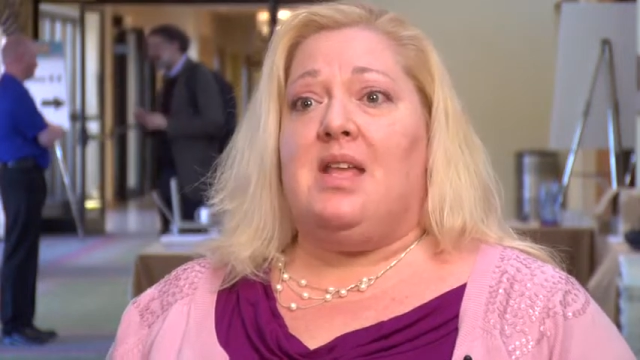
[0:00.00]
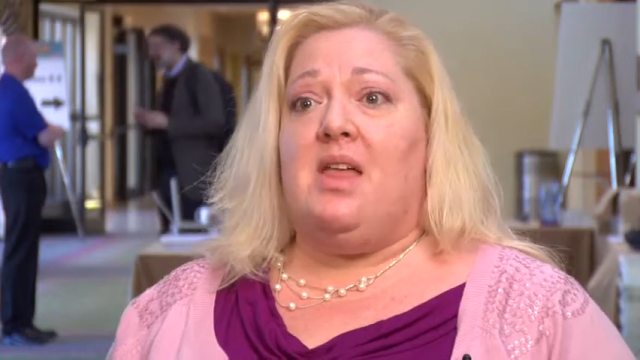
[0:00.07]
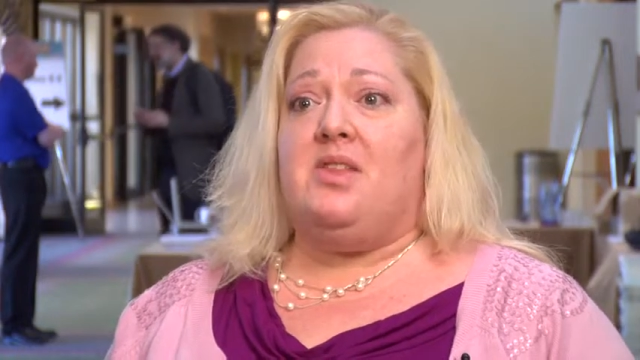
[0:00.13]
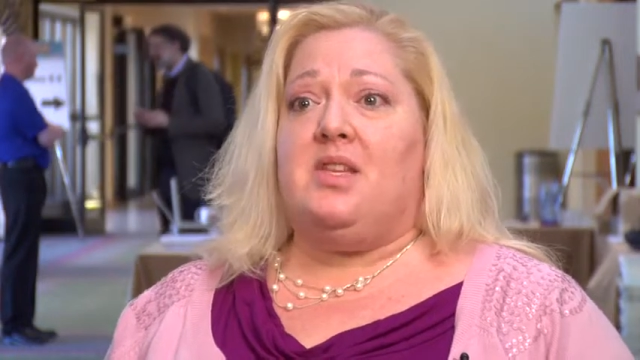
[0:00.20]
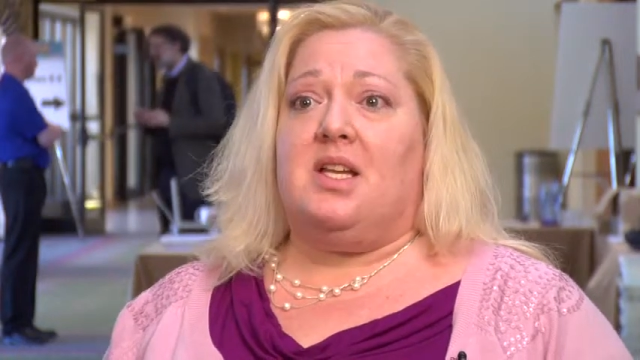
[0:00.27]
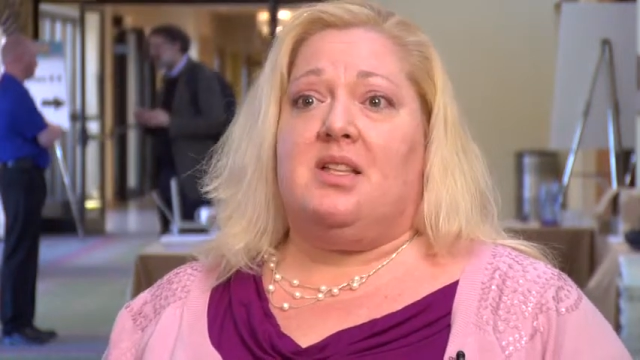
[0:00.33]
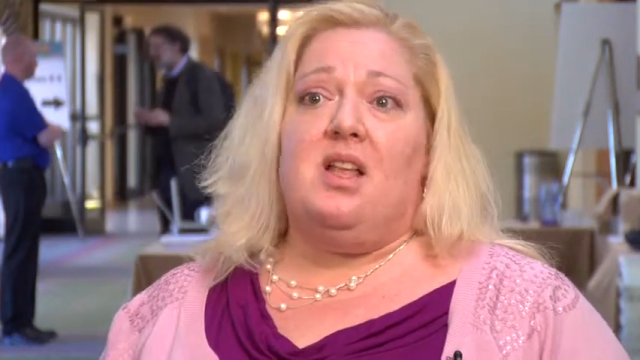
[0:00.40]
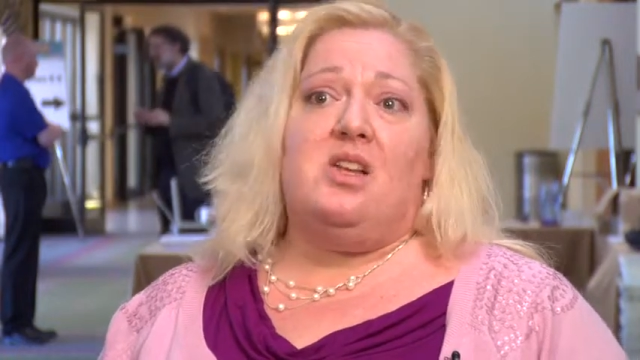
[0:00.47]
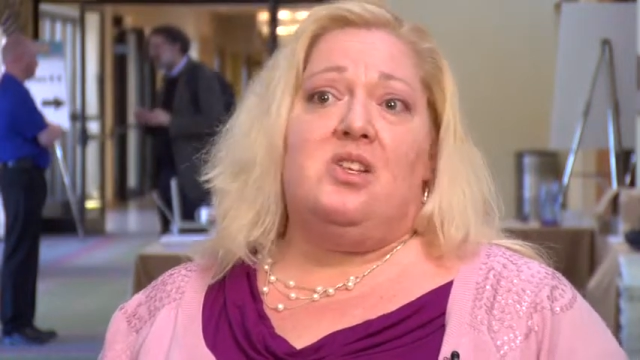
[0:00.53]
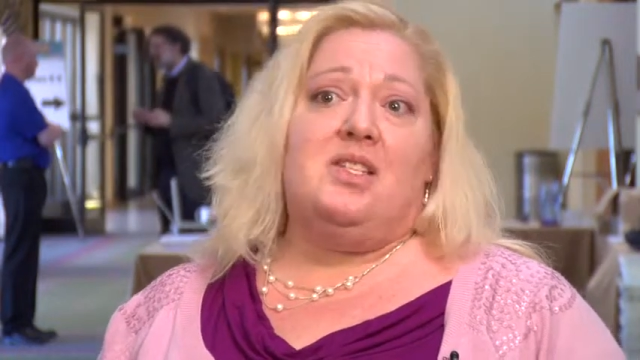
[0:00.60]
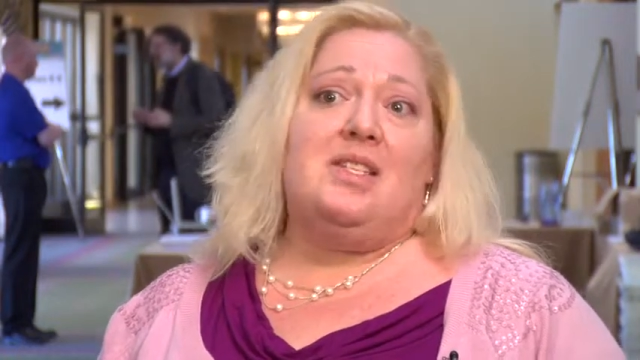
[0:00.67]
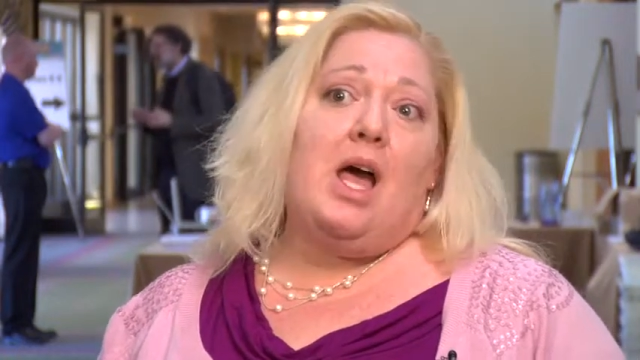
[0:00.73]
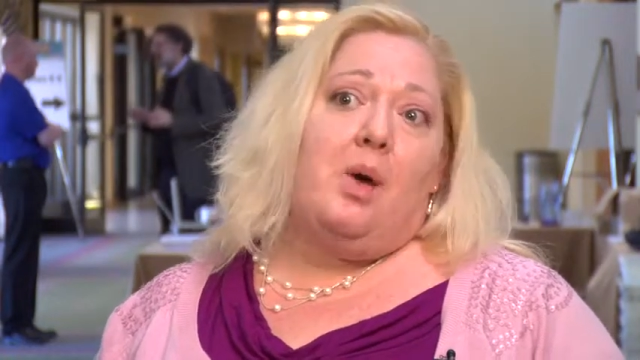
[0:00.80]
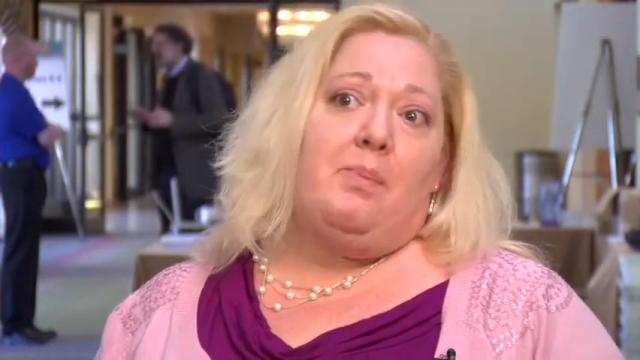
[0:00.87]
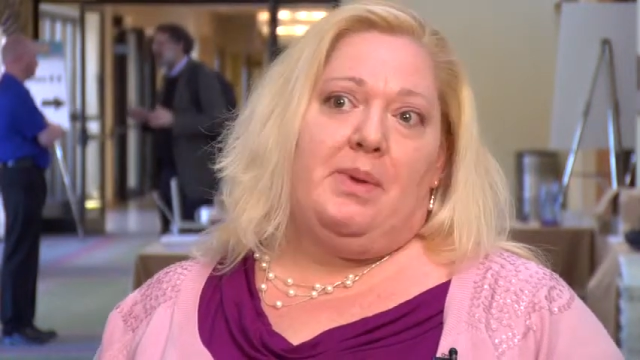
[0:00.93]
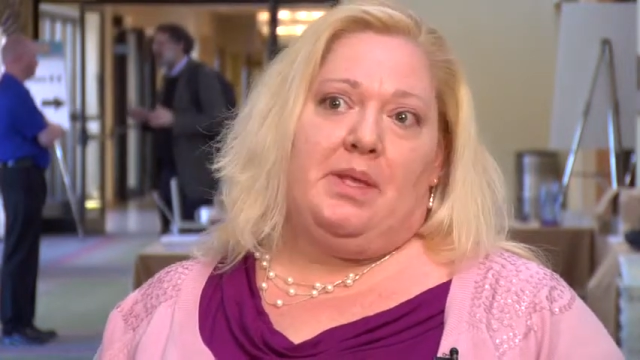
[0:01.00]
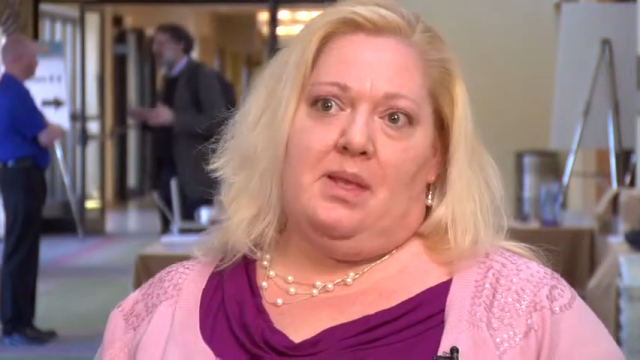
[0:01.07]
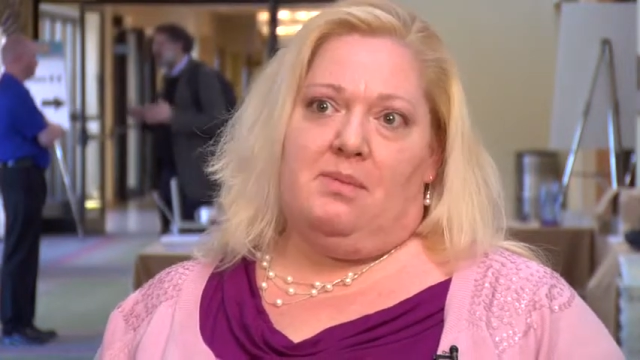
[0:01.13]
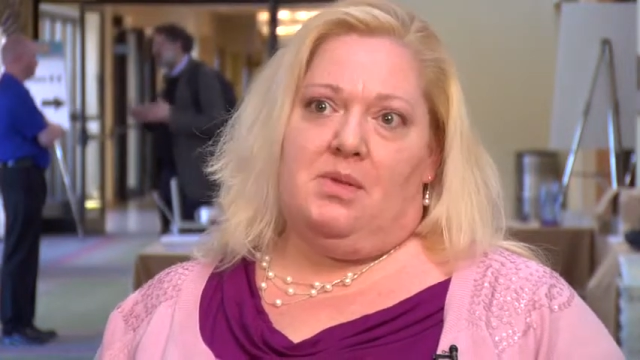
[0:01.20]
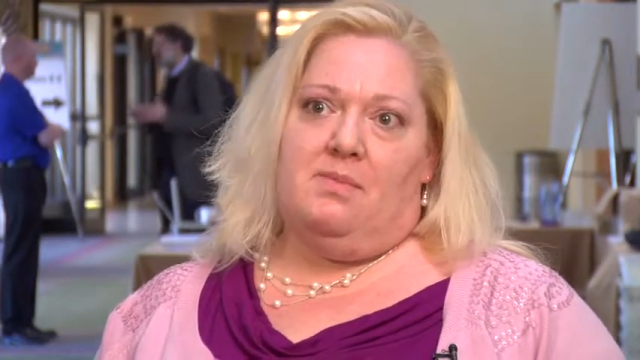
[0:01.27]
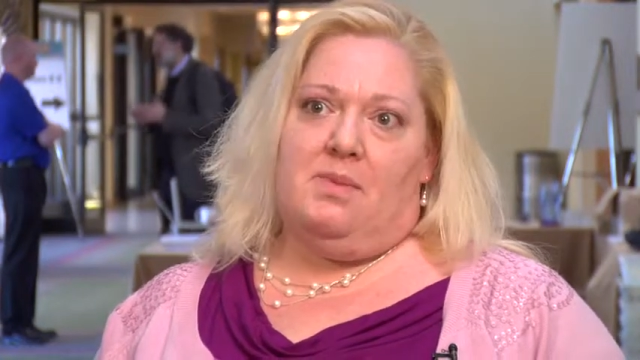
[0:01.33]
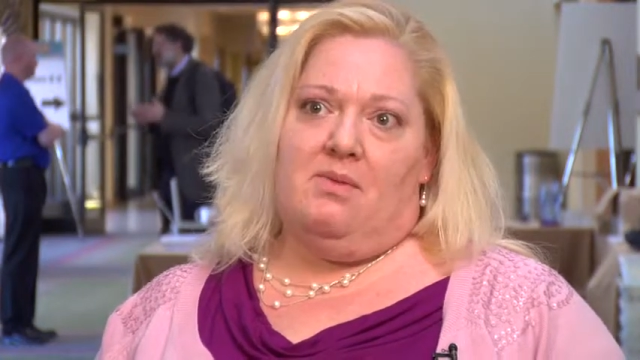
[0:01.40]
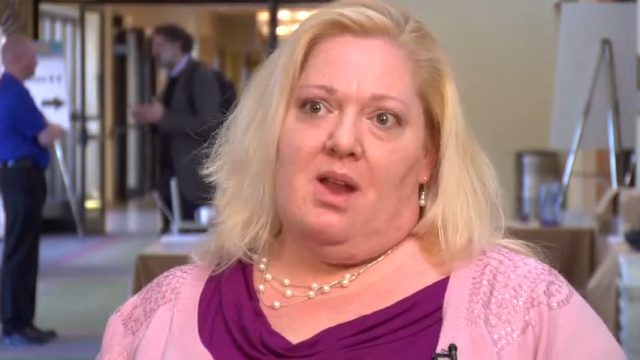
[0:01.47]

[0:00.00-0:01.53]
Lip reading: and the technology is helping them to be